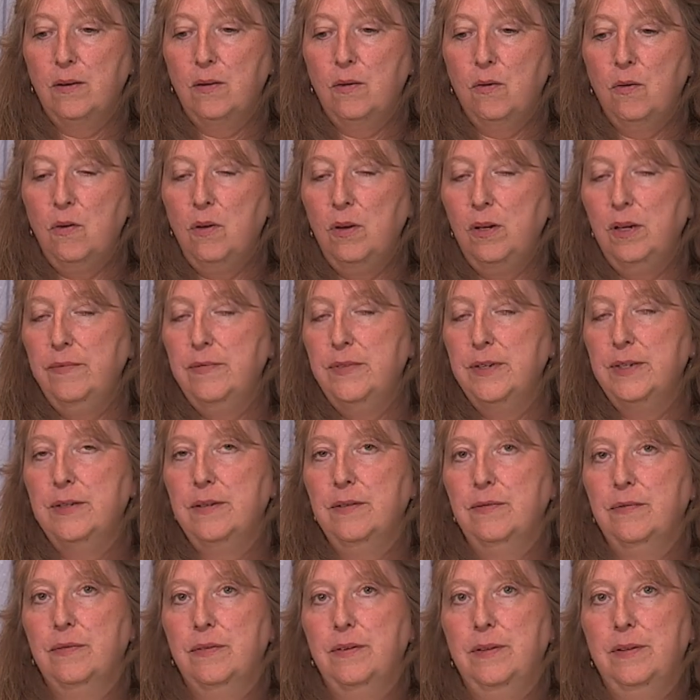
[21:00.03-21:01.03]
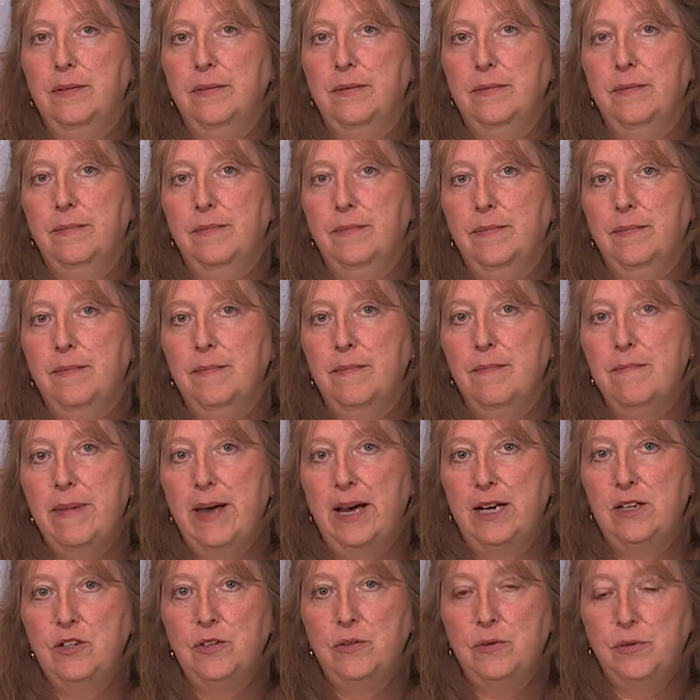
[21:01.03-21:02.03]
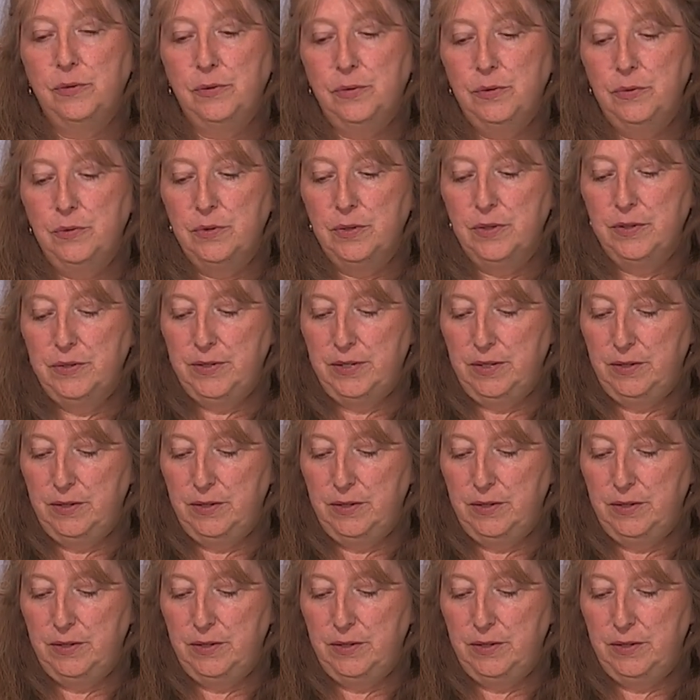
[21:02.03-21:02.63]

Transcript: all of the different magical tools